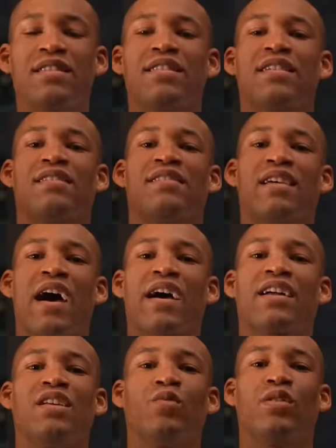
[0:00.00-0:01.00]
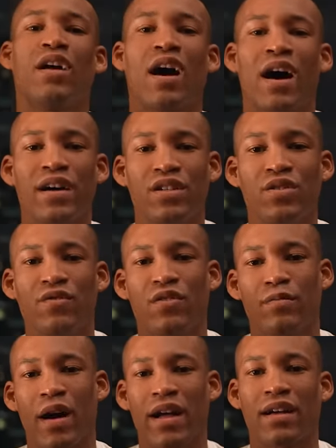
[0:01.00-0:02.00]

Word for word: is exactly what I do for my